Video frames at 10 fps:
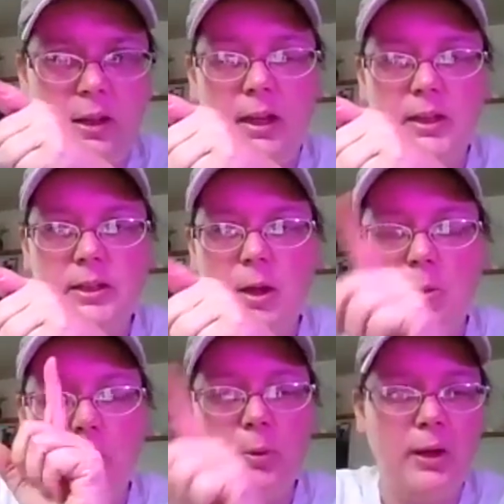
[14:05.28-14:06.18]
And
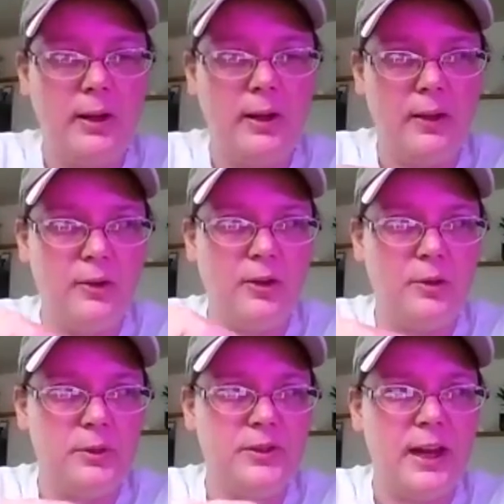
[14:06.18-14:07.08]
I'm going to put it in there, and
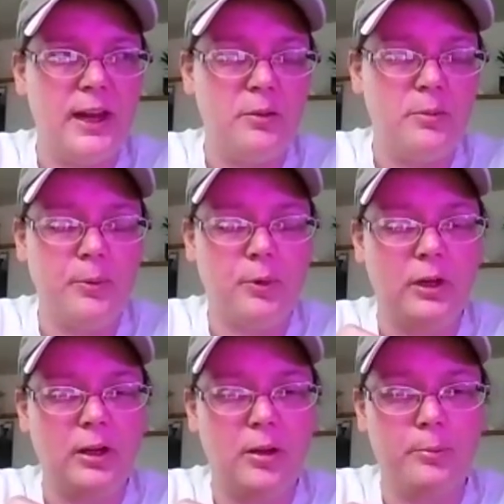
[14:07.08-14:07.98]
then the recycling people are
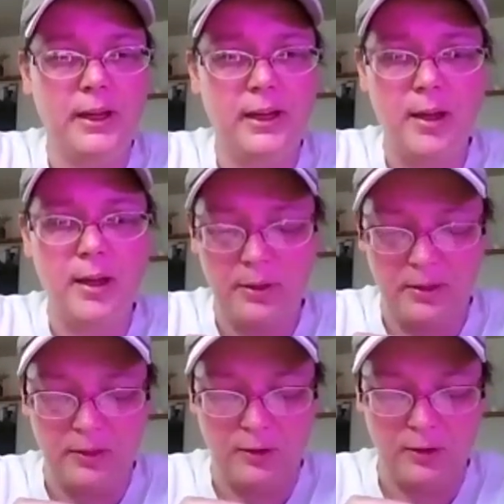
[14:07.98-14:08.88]
going to go and pick it up,
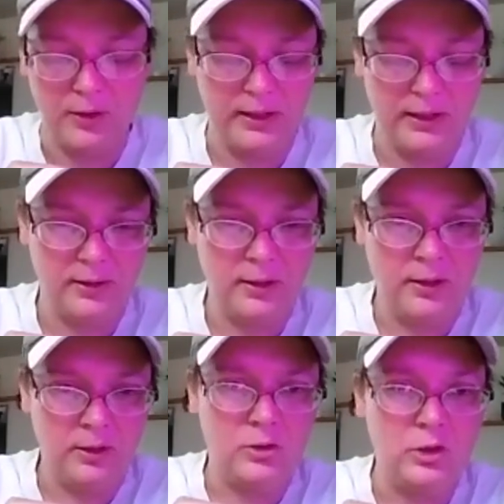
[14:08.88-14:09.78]
and then they're going to
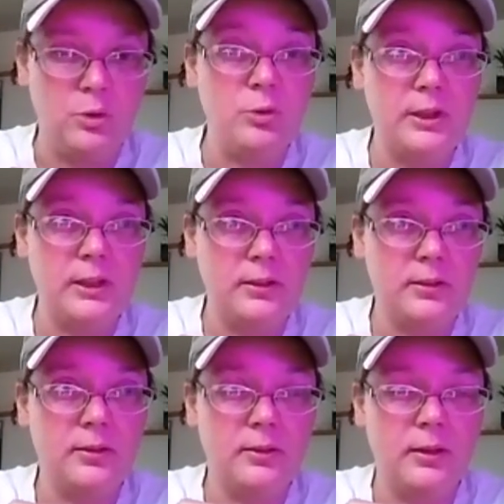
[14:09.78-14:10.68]
use it
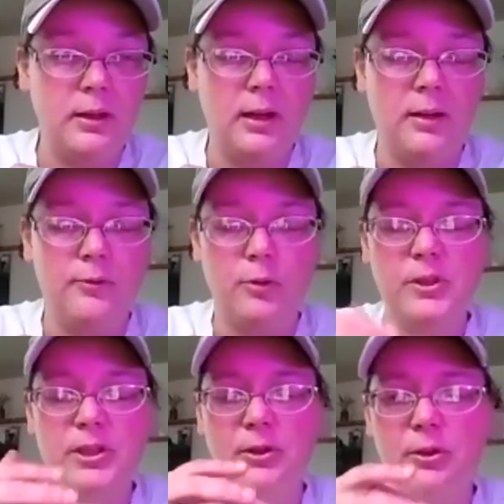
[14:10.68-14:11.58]
for
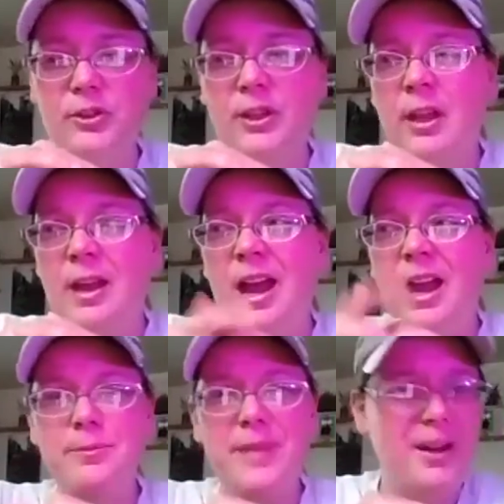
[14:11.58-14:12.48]
materials.
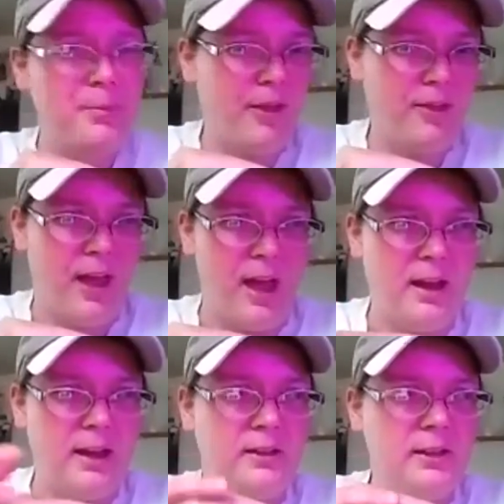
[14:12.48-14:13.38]
I'm bad about that.
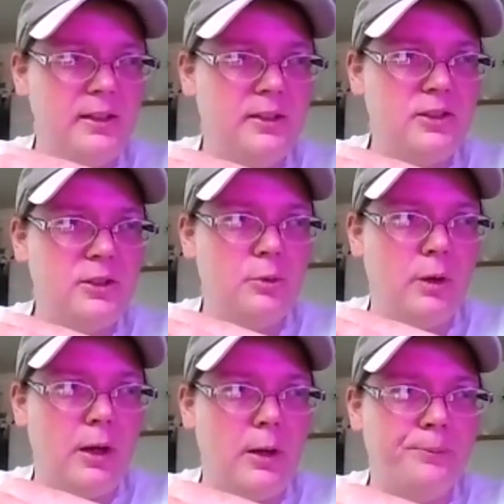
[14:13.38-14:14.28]
I need
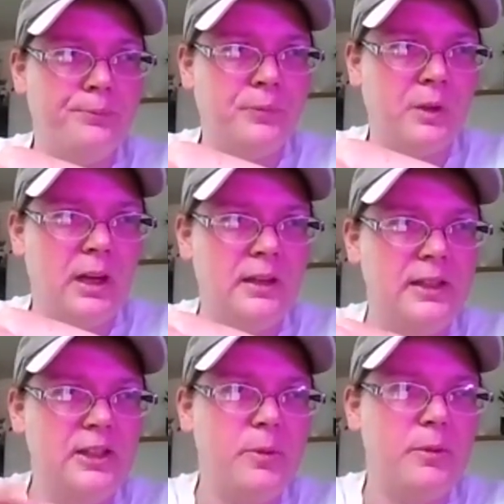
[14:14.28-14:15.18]

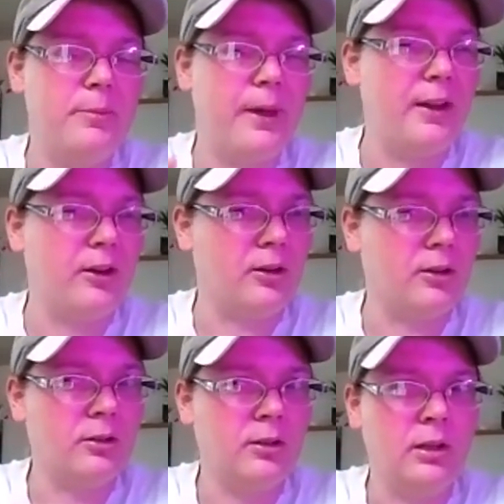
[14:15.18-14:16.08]
to be
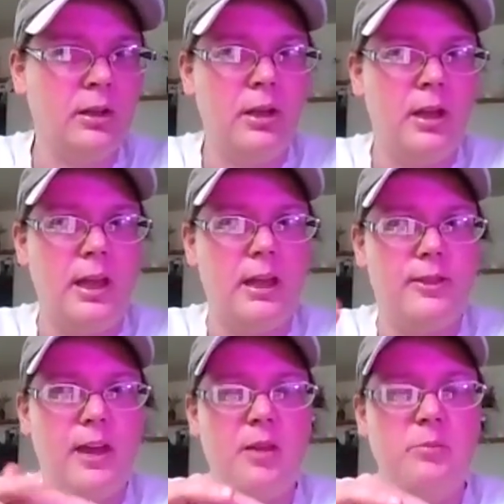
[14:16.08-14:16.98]
better
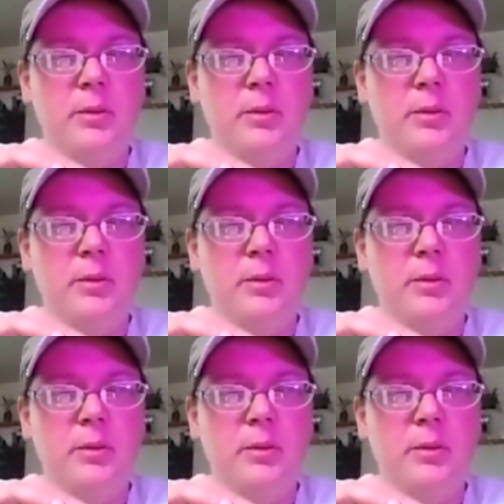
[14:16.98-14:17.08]
at that.